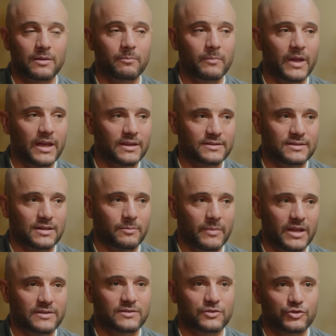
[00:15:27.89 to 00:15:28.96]
an amazing,
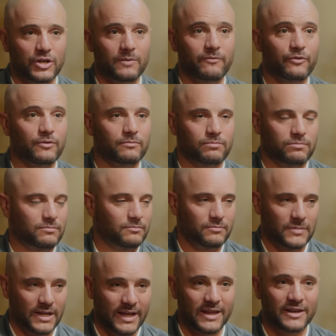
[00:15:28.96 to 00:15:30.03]
amazing job for,
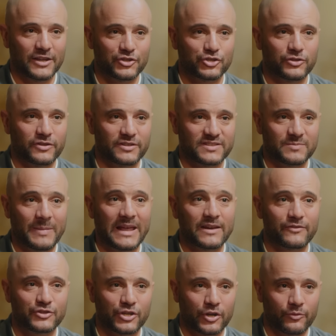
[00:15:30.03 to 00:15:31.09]
again, the
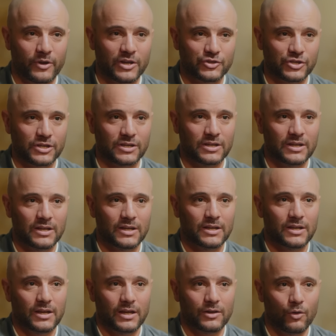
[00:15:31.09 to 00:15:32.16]
span of a generation
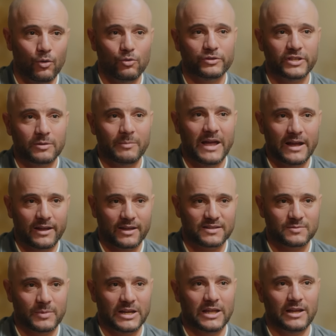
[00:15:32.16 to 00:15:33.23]
in holding back
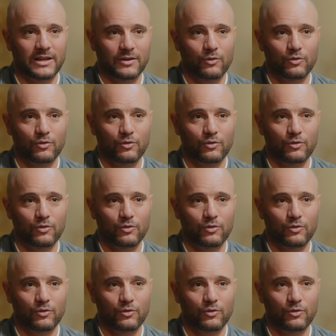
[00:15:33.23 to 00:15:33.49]
Hezbollah